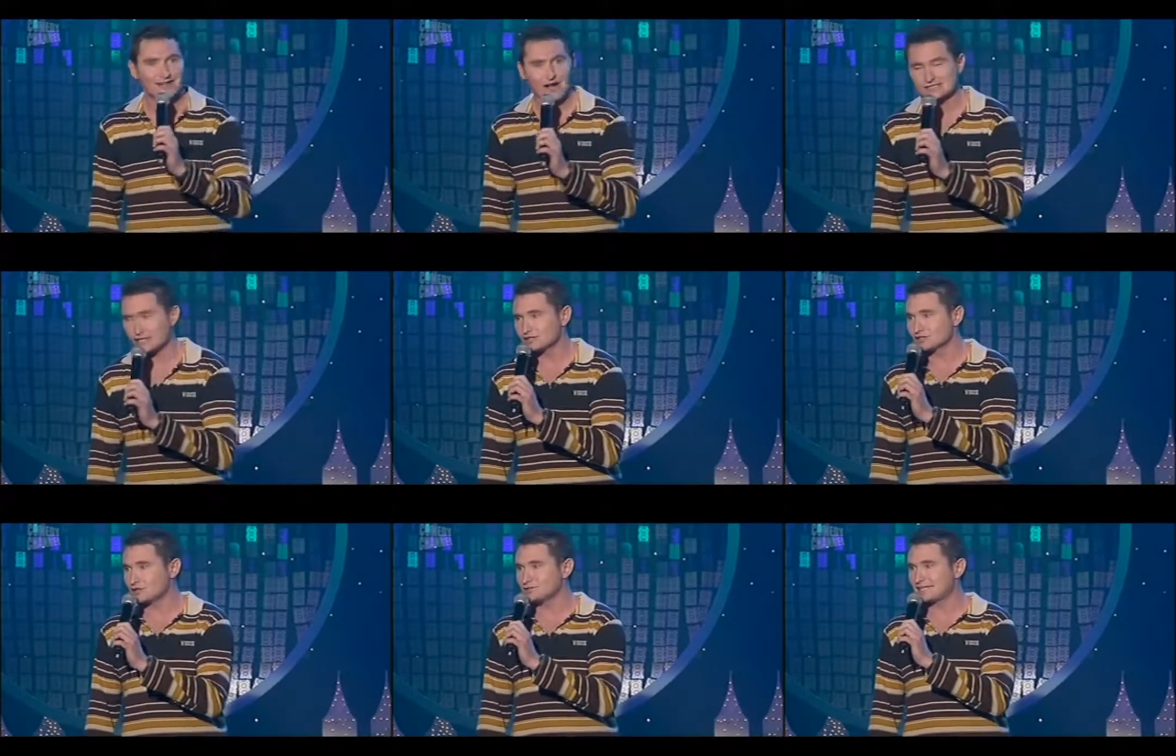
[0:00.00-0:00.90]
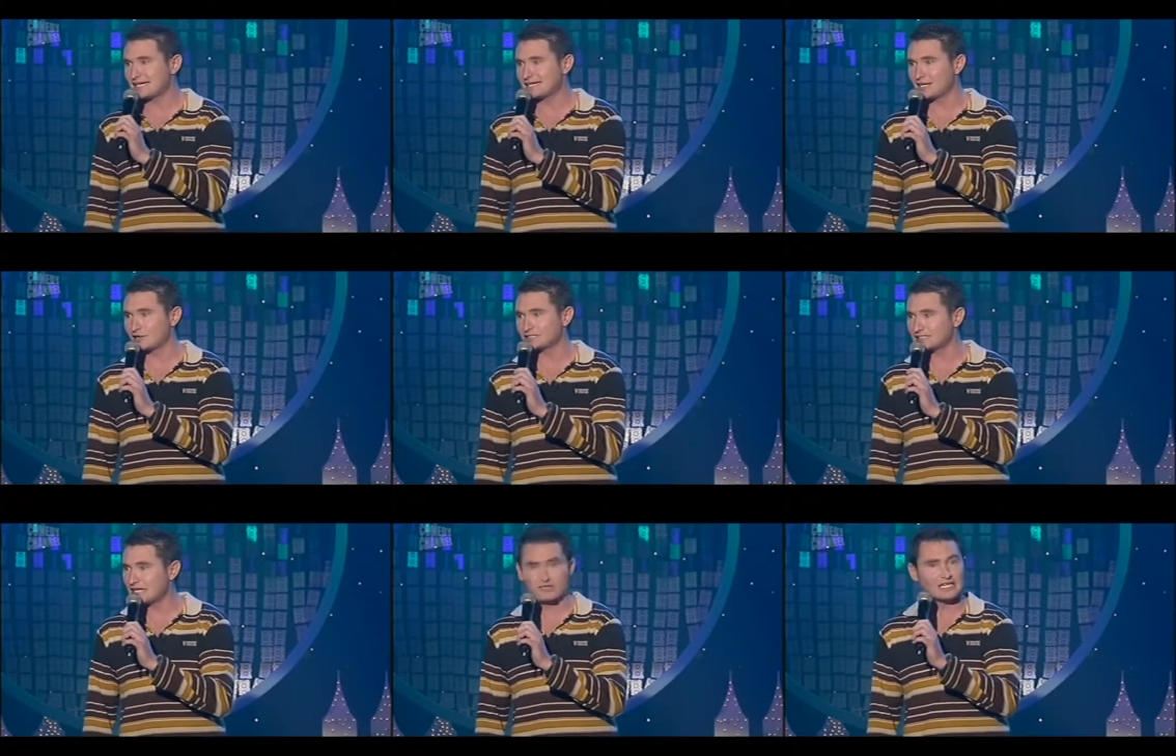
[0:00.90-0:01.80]
I said, I do see girls. She
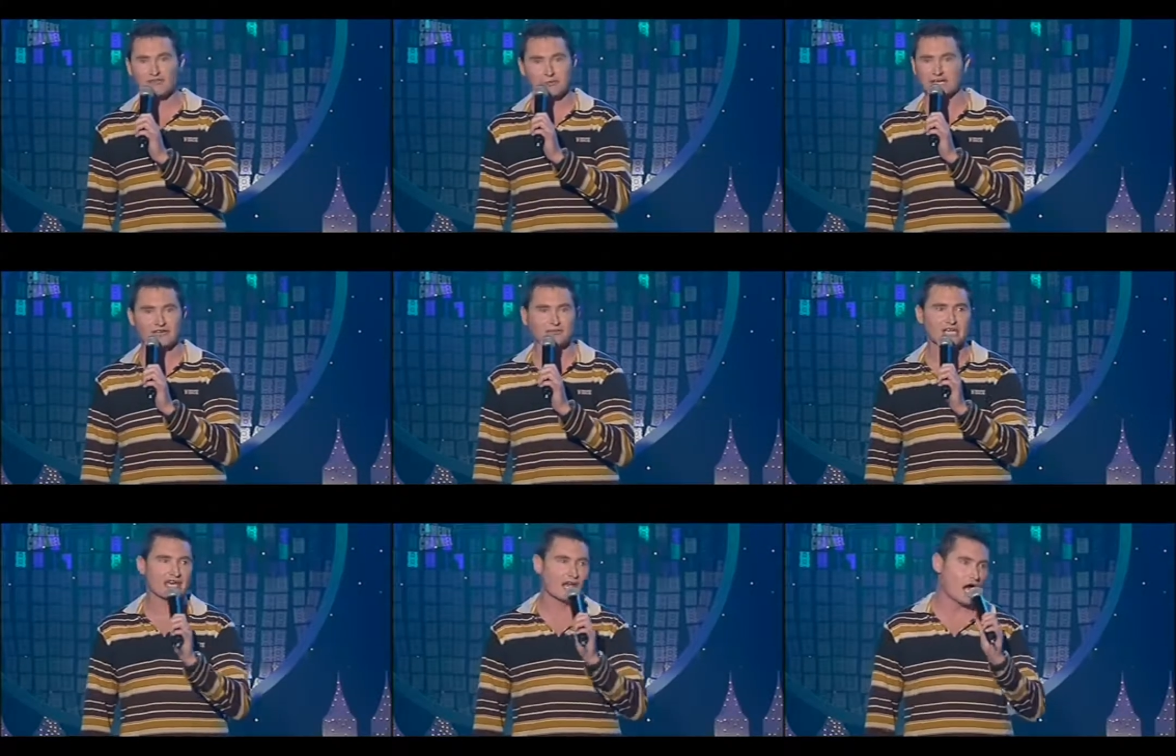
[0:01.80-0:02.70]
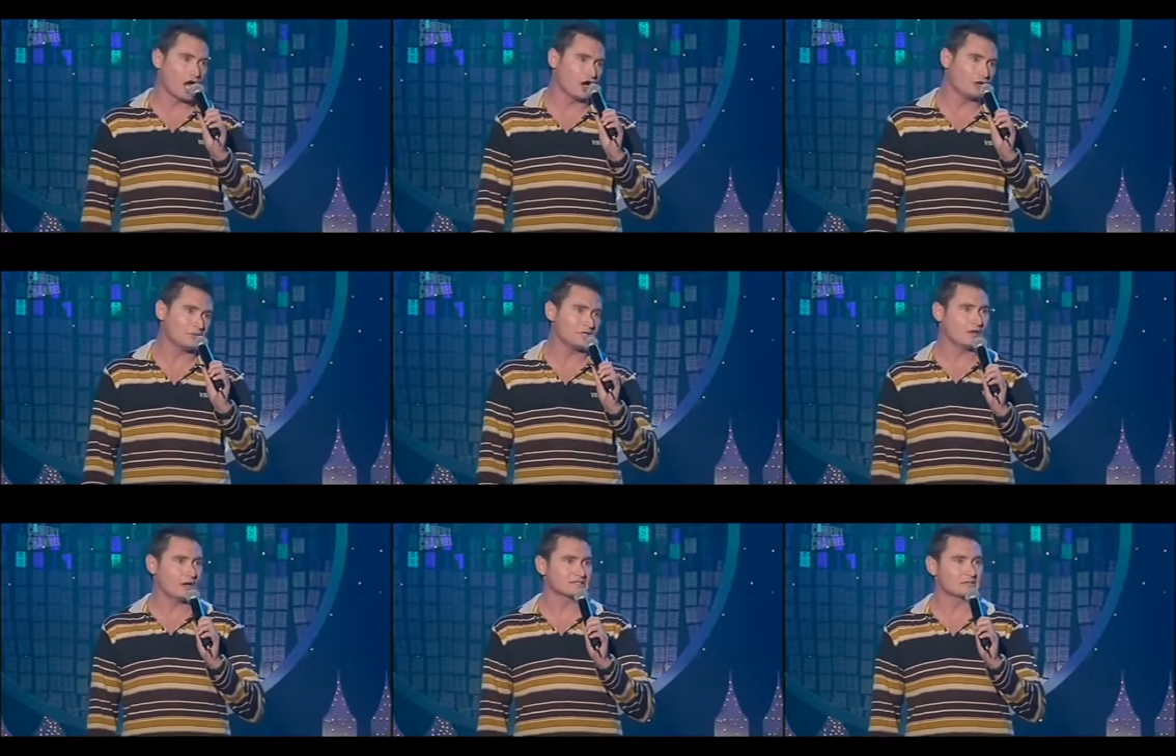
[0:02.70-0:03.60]
said, you never bring them down home.
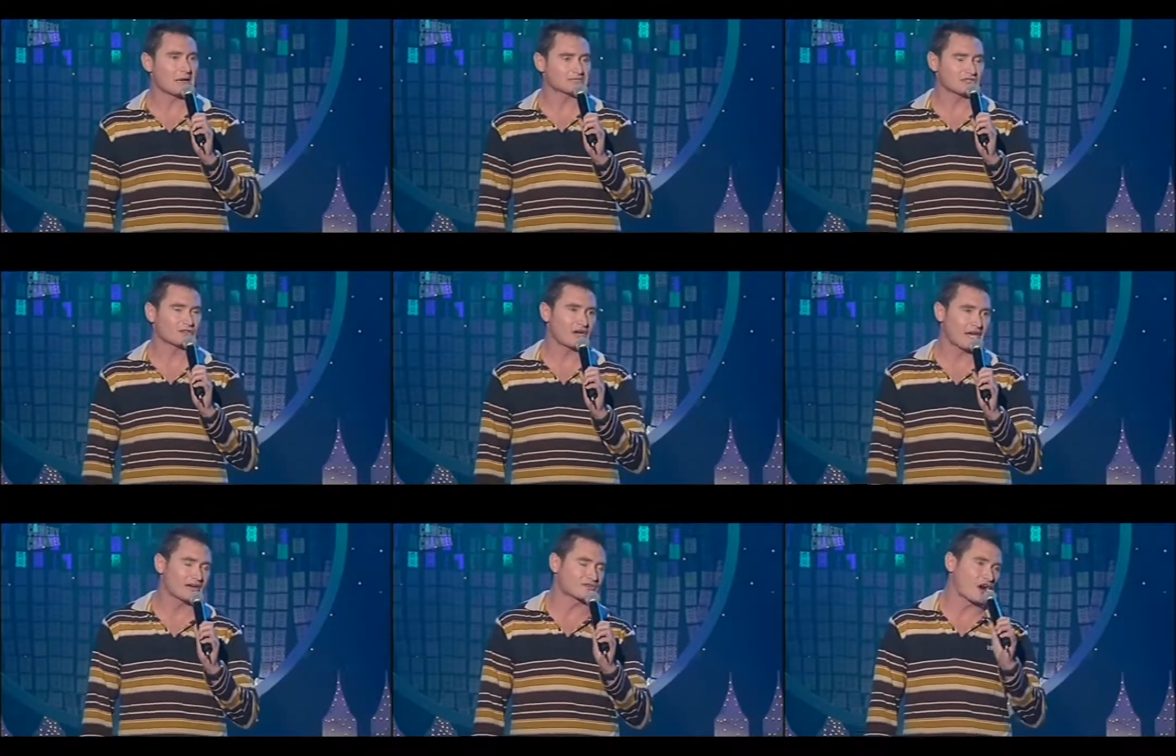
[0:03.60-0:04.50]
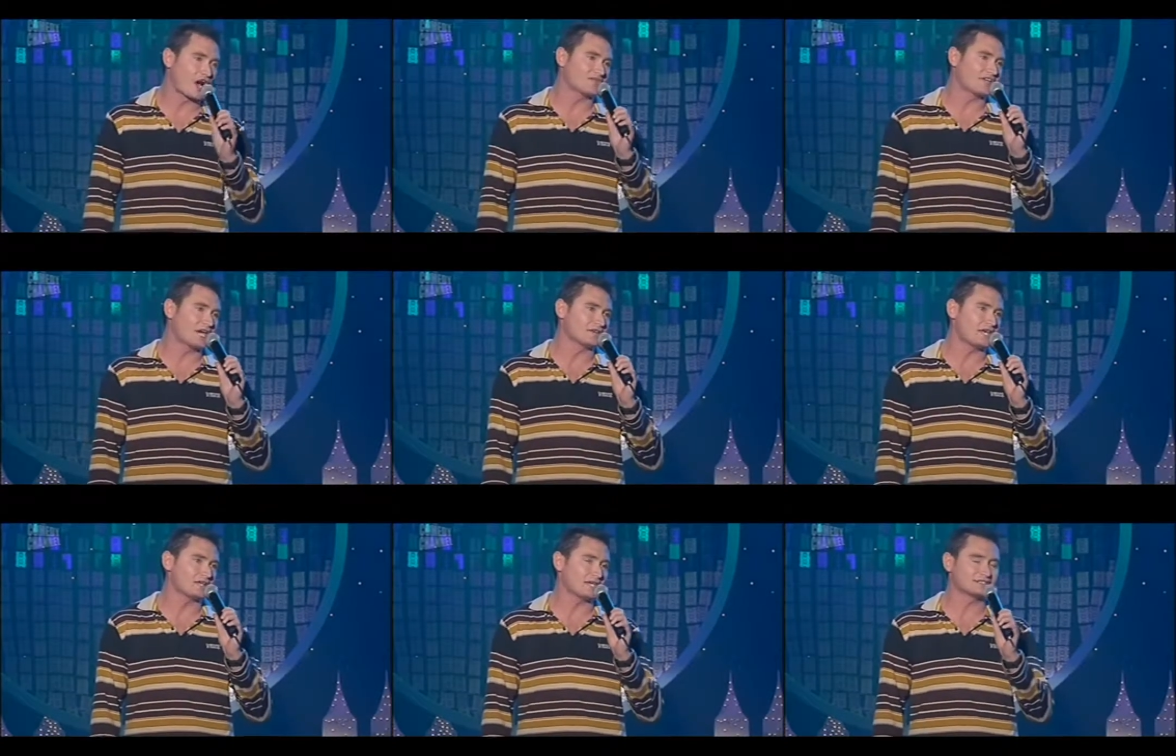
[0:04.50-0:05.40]
I said, Mum, it's a three hour drive down
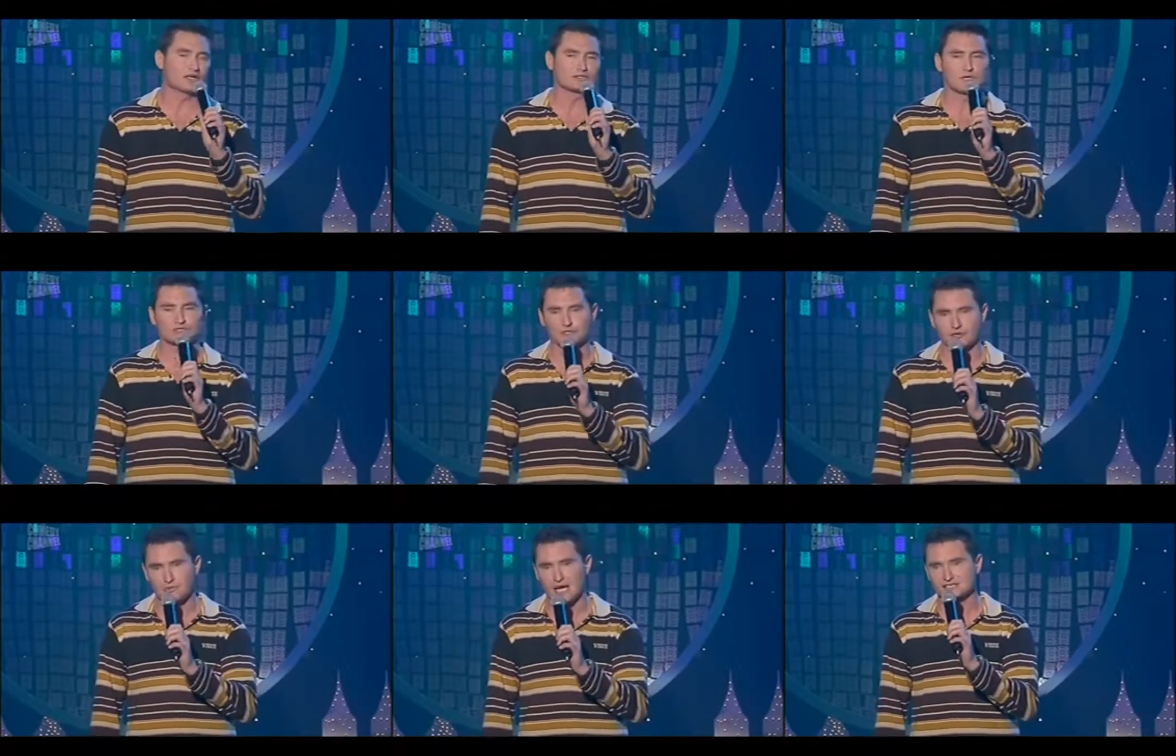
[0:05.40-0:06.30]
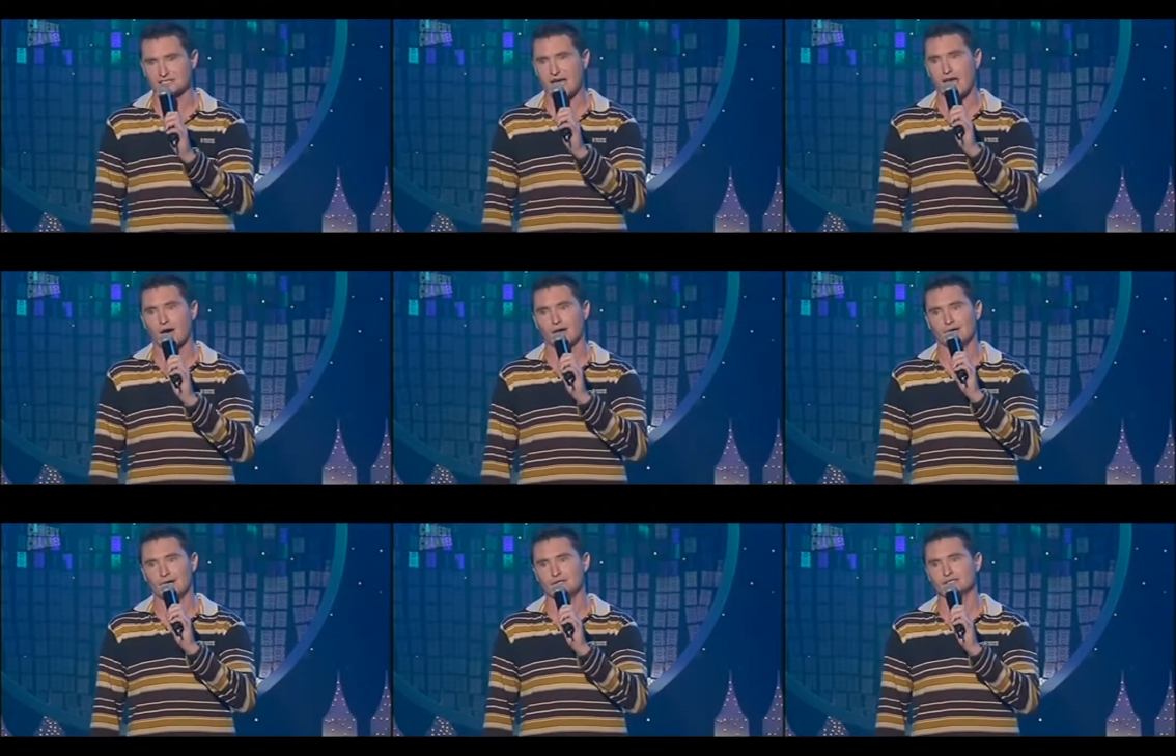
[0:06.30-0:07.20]
there. These girls want 200 bucks an hour.
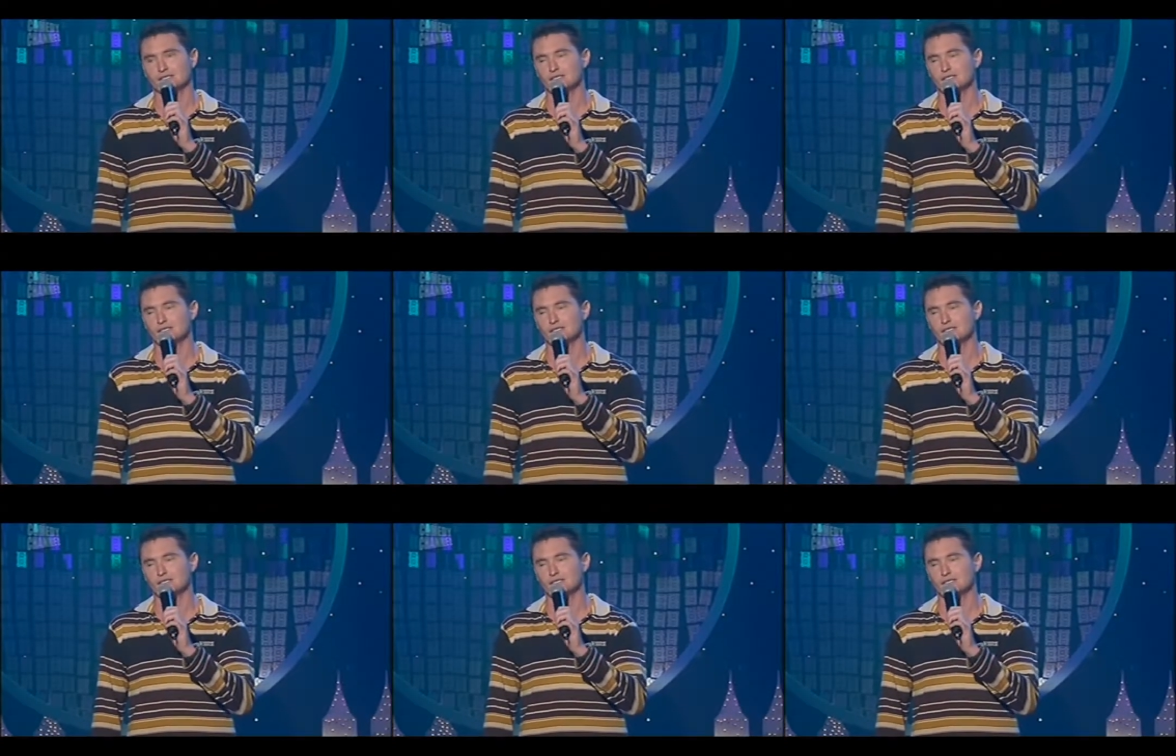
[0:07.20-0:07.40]
You know, it's,